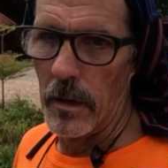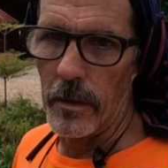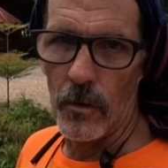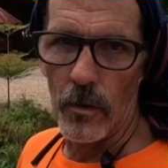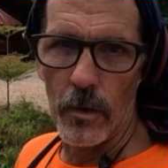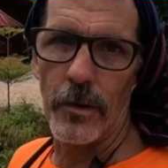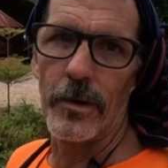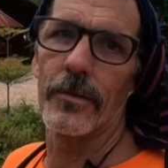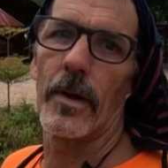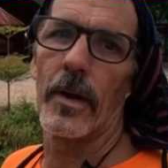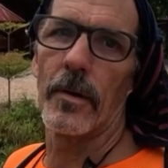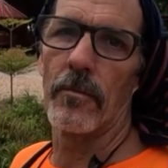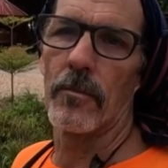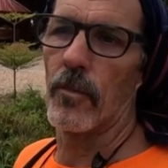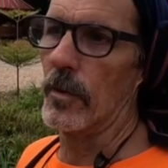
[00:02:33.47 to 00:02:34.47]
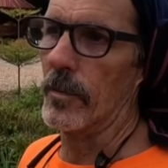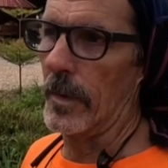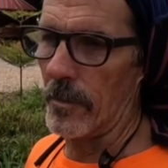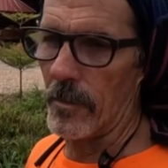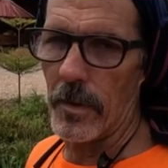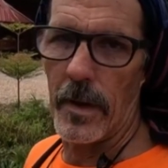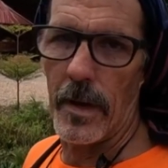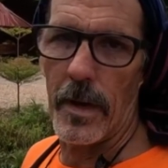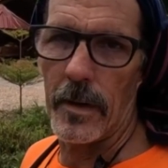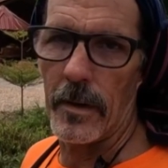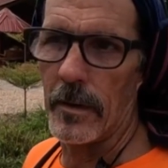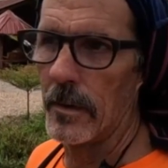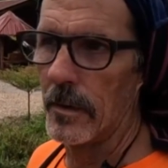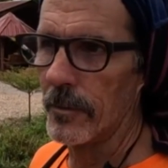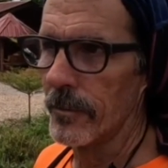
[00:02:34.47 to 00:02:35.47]
And the only reason I remember
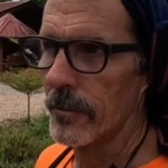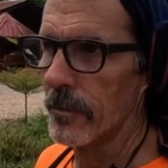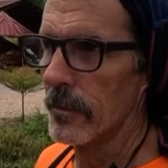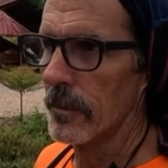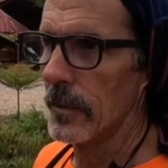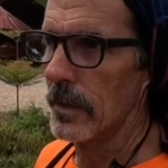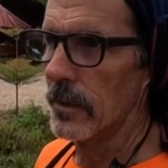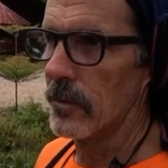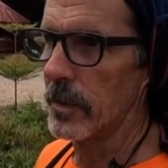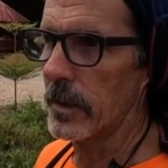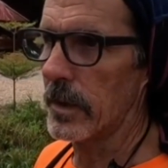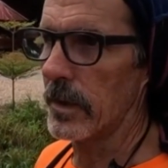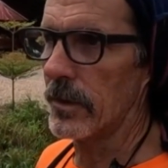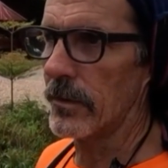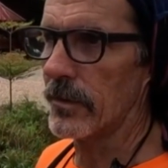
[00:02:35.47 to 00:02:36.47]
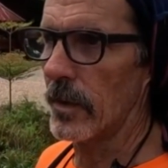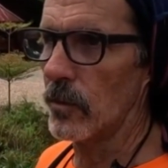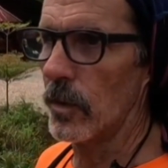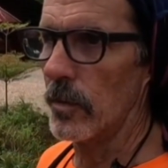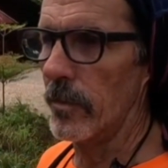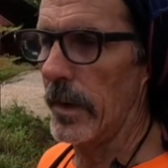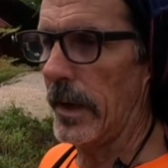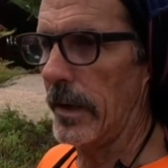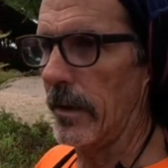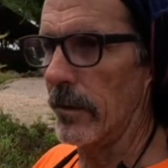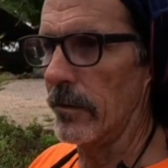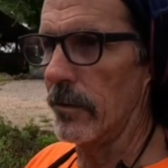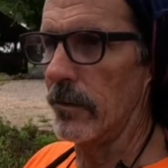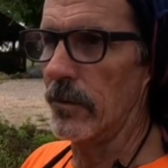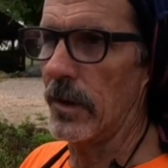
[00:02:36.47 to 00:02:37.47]
that is because someone made
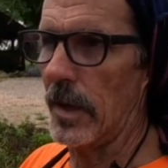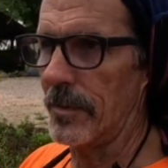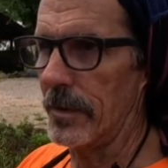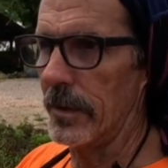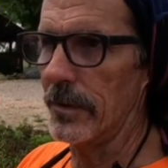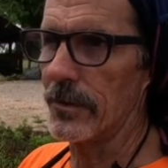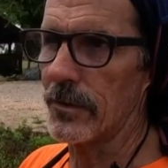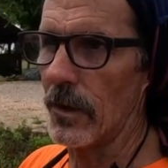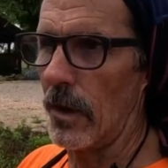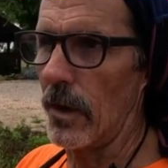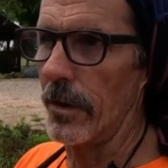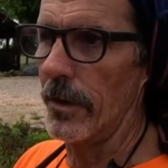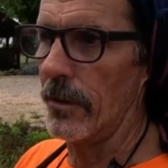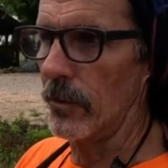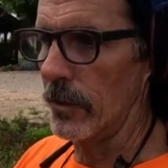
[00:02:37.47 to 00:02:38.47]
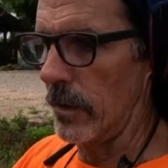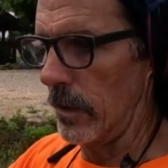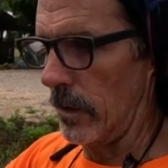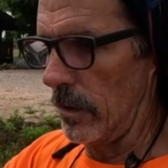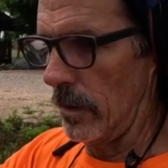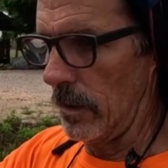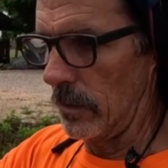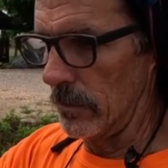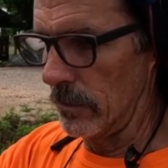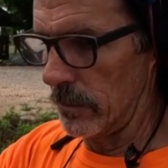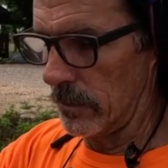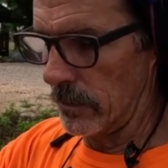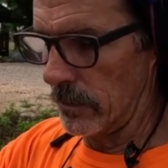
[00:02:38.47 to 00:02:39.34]
a Japanese star, you know, with the